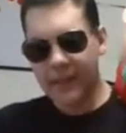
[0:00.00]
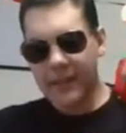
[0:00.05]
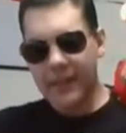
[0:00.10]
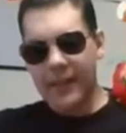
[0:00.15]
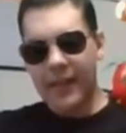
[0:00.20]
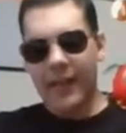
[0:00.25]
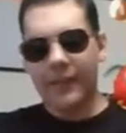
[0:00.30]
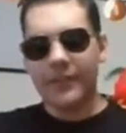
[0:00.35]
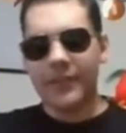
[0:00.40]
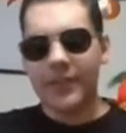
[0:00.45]
I
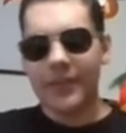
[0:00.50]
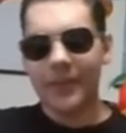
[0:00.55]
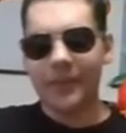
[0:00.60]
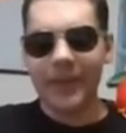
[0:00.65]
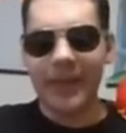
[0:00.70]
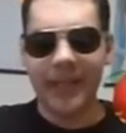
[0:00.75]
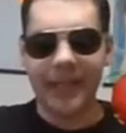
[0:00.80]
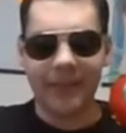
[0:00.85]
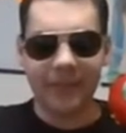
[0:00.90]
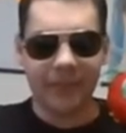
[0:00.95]
have a little
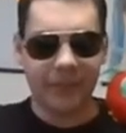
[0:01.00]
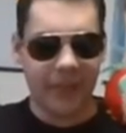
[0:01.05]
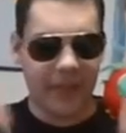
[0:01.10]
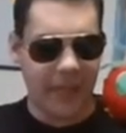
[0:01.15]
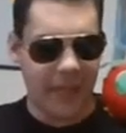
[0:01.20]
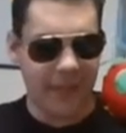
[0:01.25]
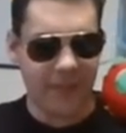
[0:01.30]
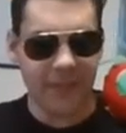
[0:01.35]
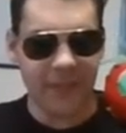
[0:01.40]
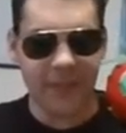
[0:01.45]
pin of my I
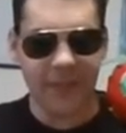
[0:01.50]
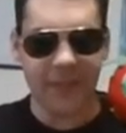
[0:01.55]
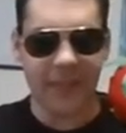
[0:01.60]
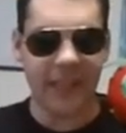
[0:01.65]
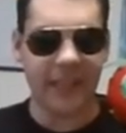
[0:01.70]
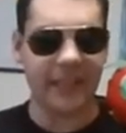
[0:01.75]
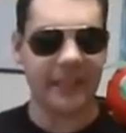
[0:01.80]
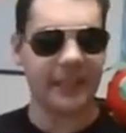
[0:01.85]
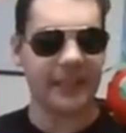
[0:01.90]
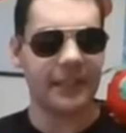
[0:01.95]
have a little
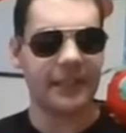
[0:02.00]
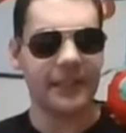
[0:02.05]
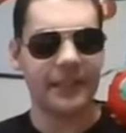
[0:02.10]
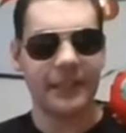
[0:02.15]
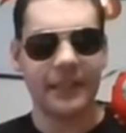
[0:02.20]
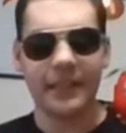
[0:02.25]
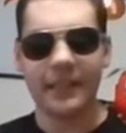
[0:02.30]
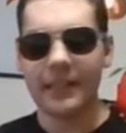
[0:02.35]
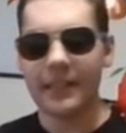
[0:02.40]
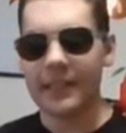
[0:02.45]
like
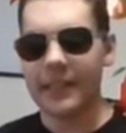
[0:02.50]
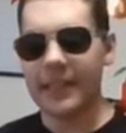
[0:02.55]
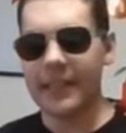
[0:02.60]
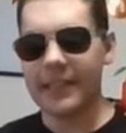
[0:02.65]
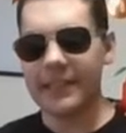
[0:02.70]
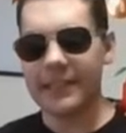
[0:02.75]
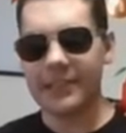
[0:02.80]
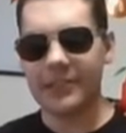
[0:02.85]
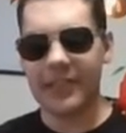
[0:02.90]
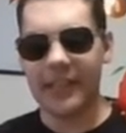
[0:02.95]

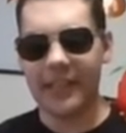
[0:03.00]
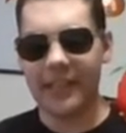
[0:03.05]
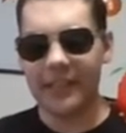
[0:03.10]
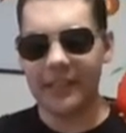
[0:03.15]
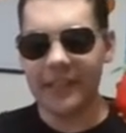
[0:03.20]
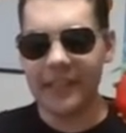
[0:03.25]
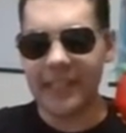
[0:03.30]
keychain